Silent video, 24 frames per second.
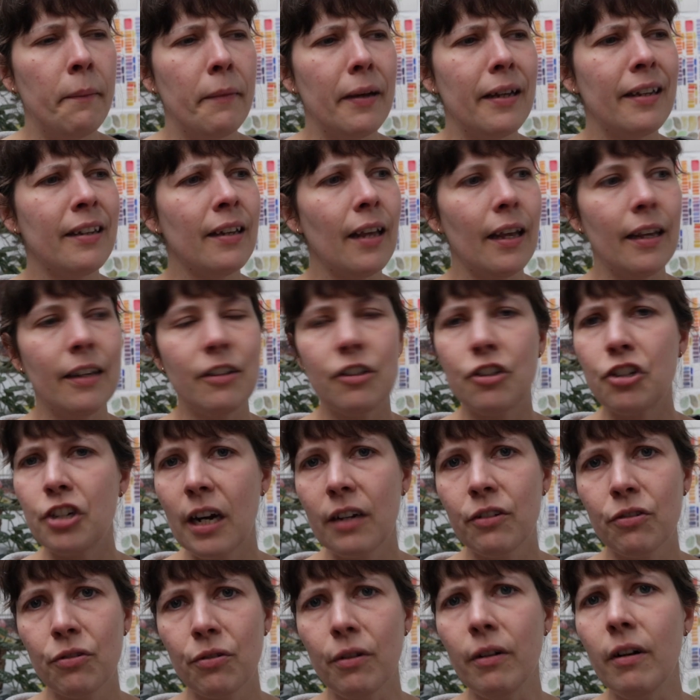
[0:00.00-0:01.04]
in
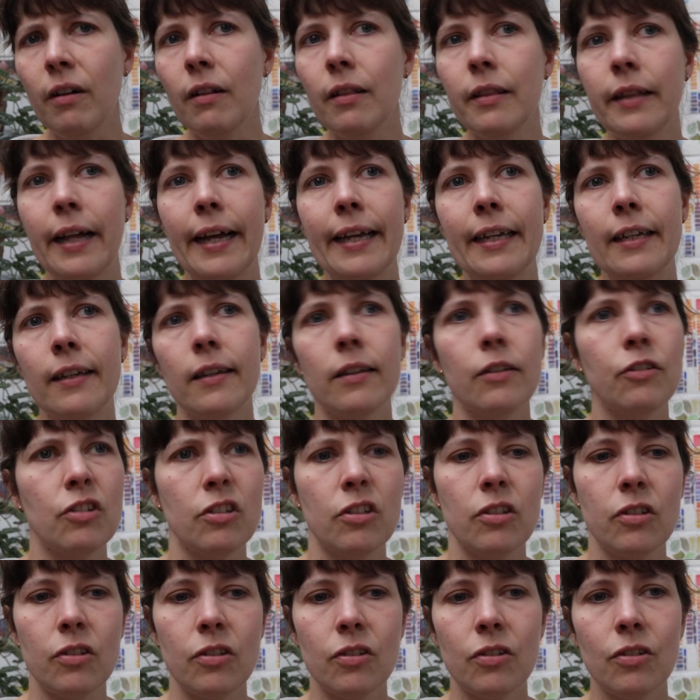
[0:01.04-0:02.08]
general, like
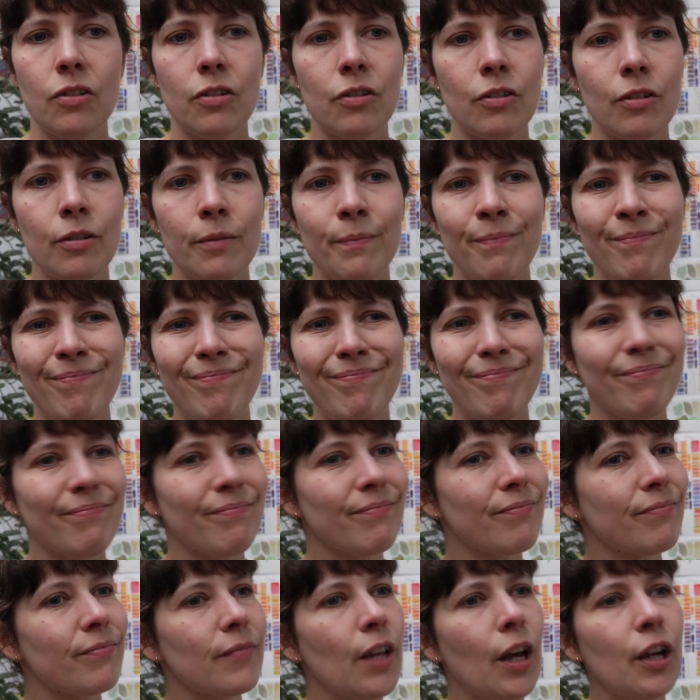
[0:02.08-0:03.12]
just
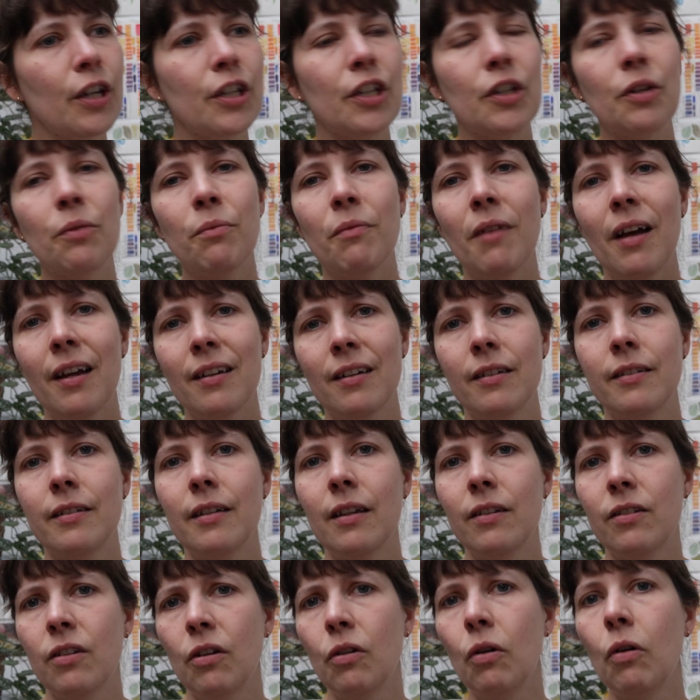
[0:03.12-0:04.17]

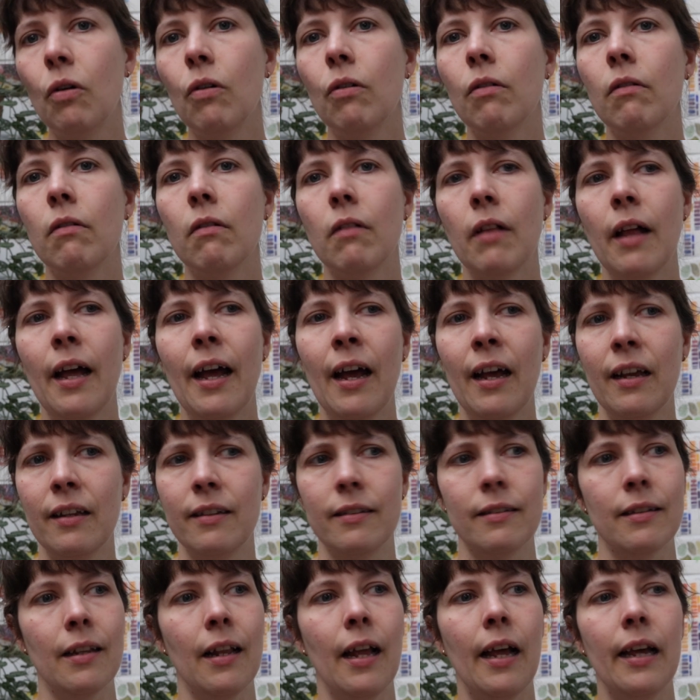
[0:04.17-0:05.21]
humanity as a whole
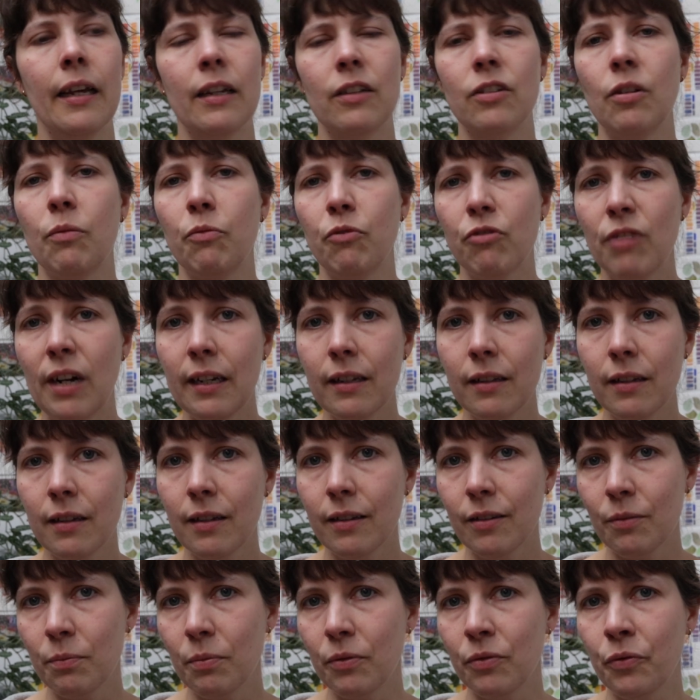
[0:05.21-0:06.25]
has like some
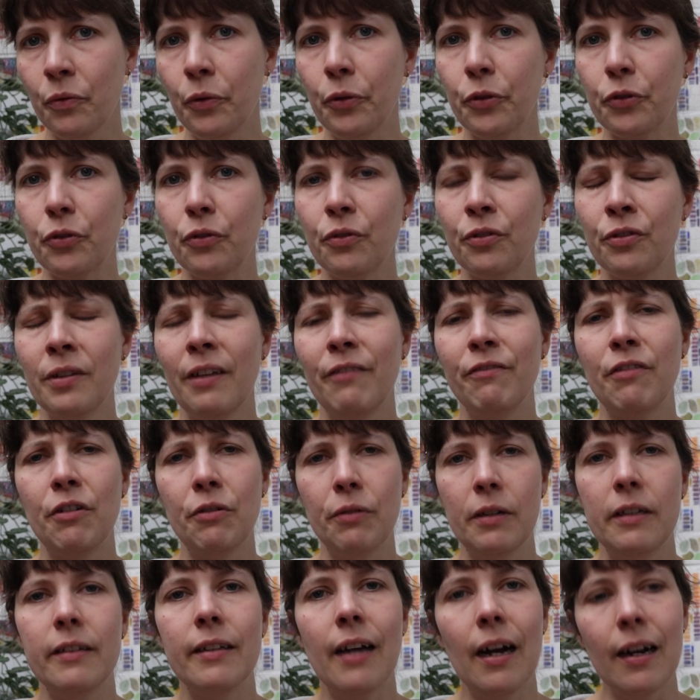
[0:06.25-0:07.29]
greatness but also a
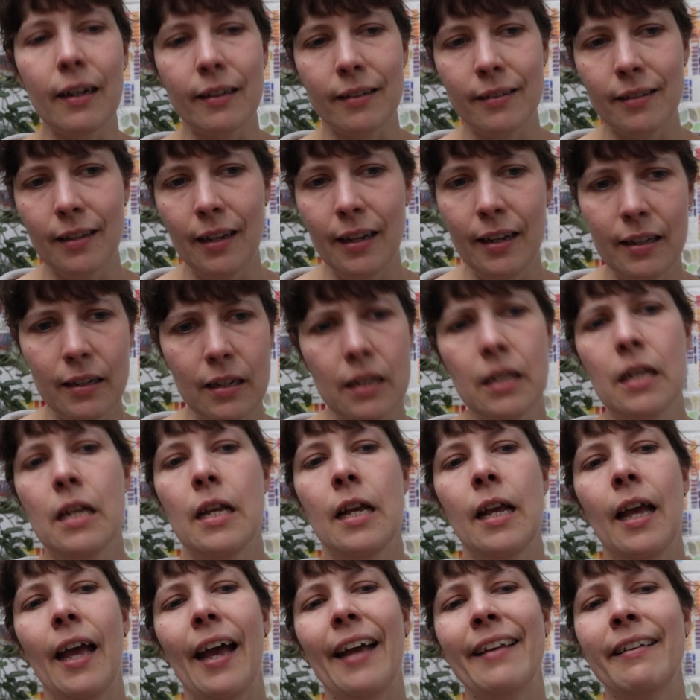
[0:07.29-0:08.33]
very dark side.
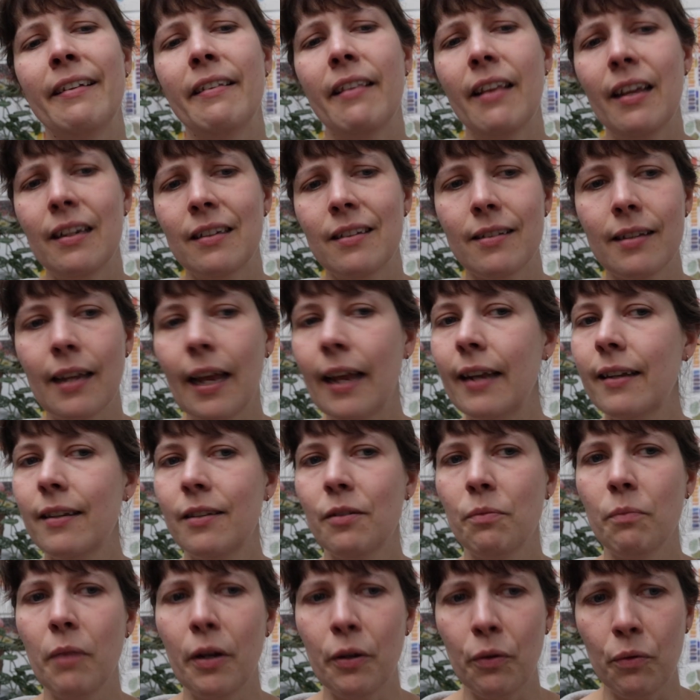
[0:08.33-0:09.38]
And in that
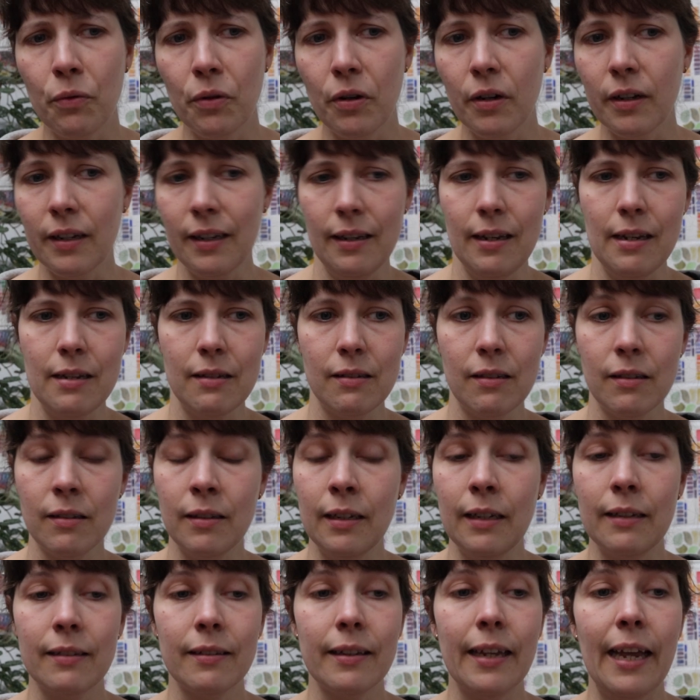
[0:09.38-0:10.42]
sense my work is
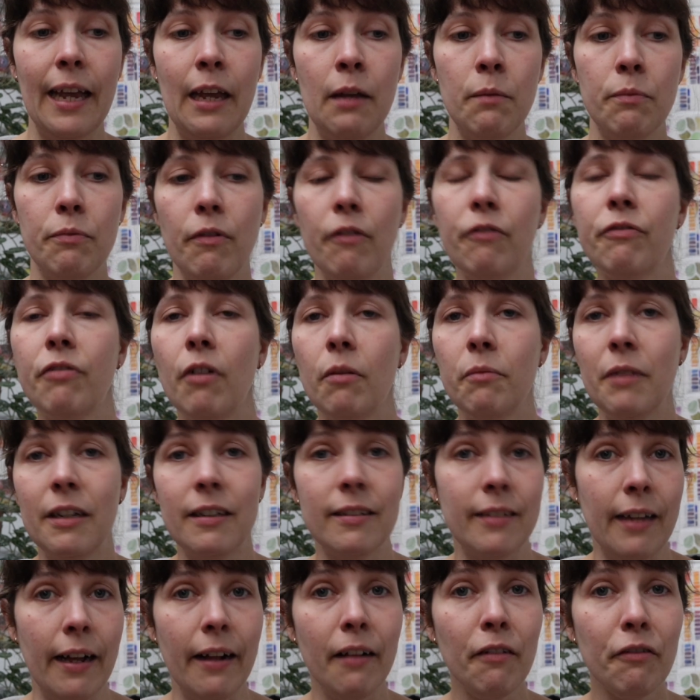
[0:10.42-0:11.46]
an escape for
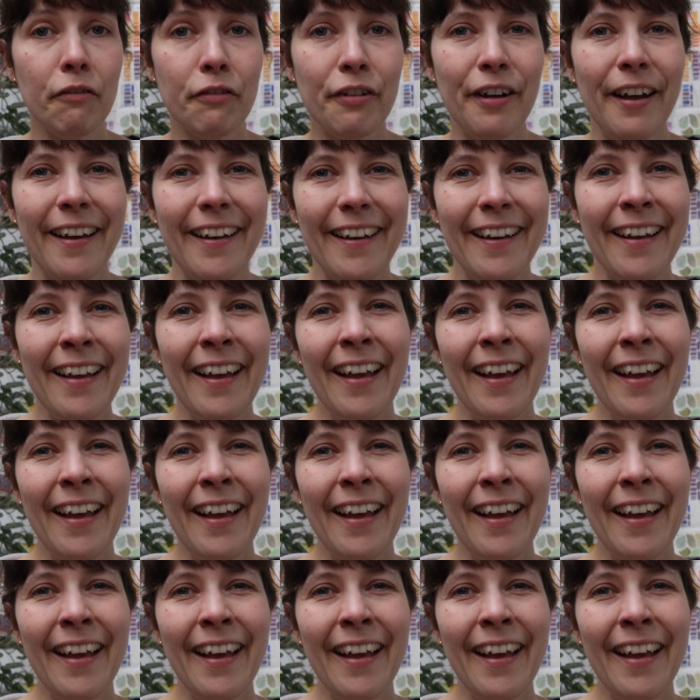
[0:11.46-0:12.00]
myself.